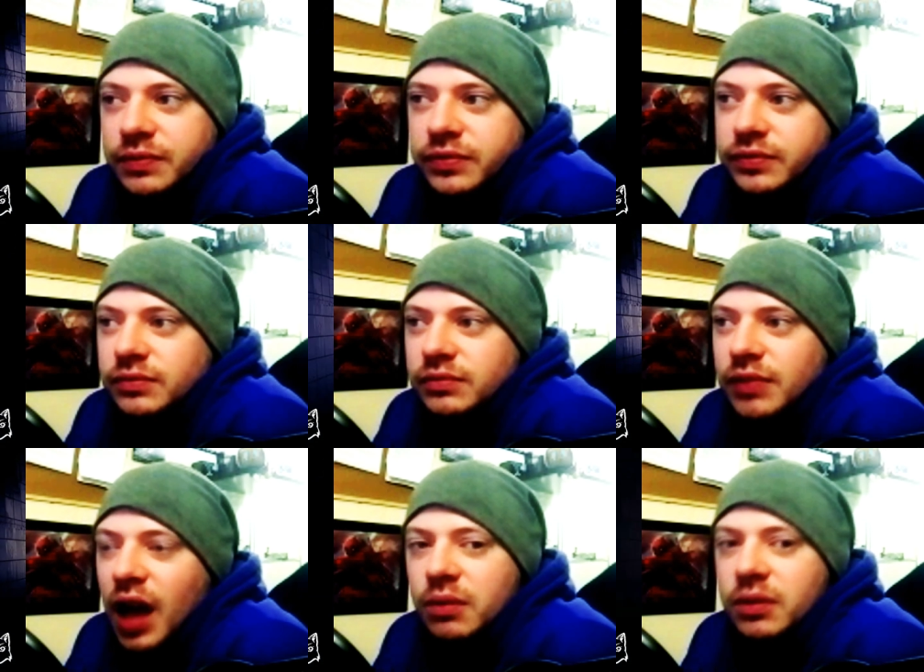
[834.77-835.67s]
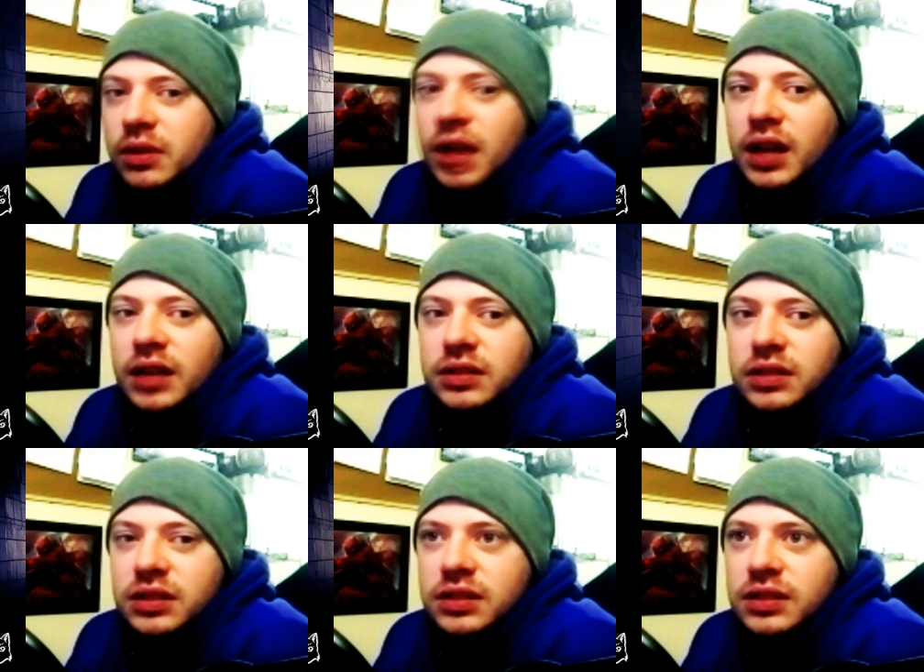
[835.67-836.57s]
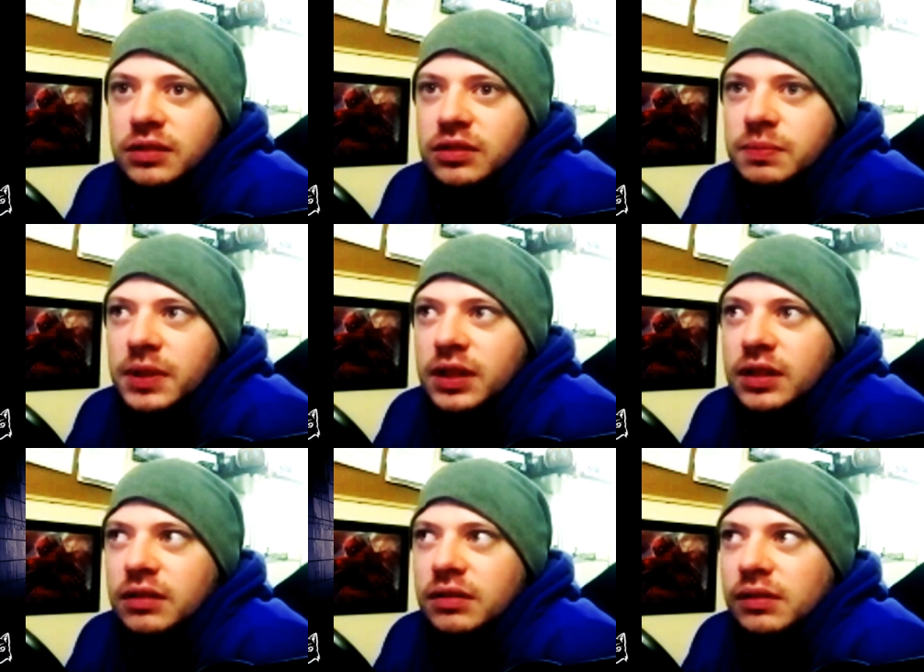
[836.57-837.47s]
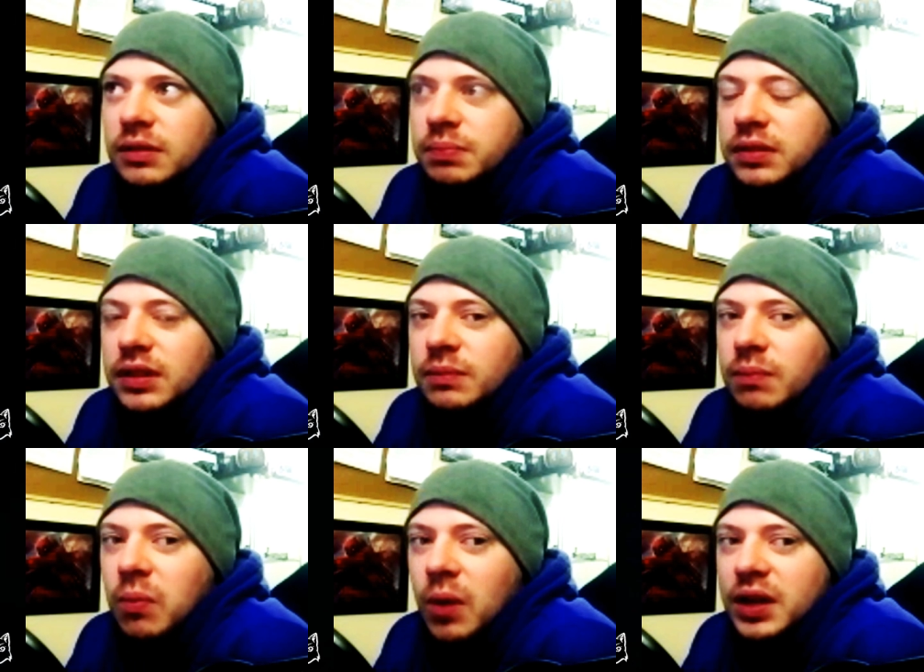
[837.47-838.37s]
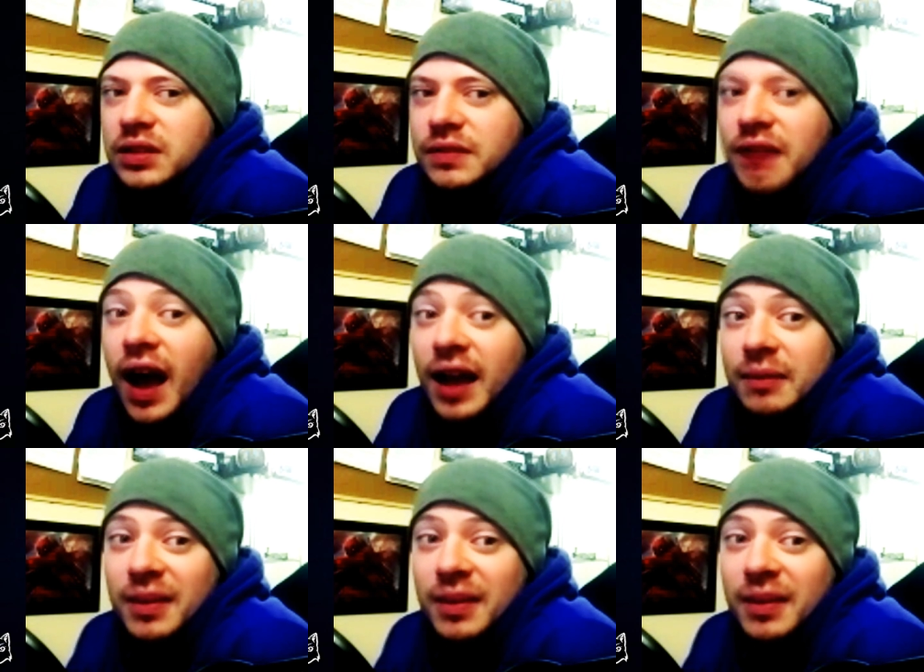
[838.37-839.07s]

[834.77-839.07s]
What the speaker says: Without you guys, this would just be a complete waste of